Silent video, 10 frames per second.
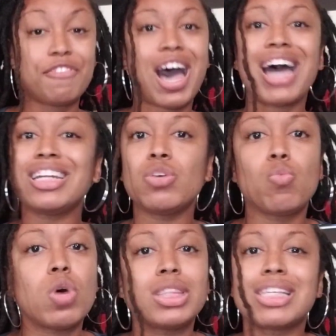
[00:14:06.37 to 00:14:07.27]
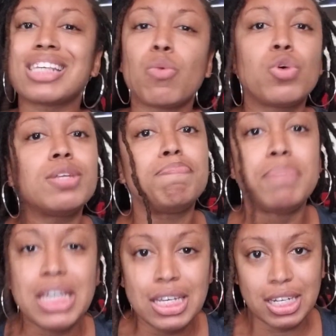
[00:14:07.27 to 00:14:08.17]
I didn't want this, I wouldn't
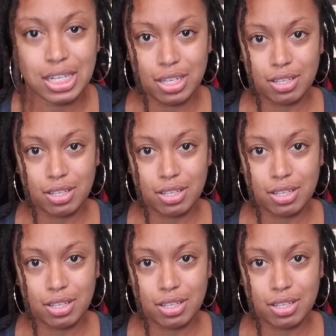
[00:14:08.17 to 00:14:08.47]
be in it.